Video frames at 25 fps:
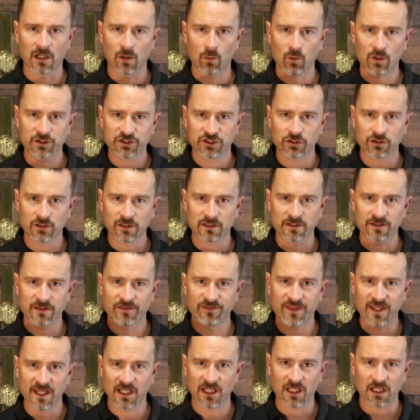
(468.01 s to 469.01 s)
I want you to
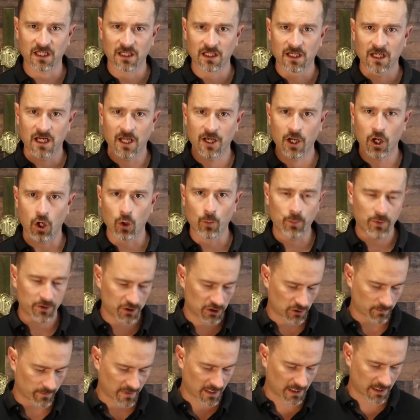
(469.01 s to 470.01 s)
think and open
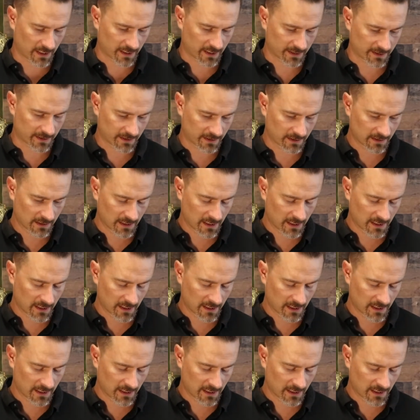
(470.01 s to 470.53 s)
your mind.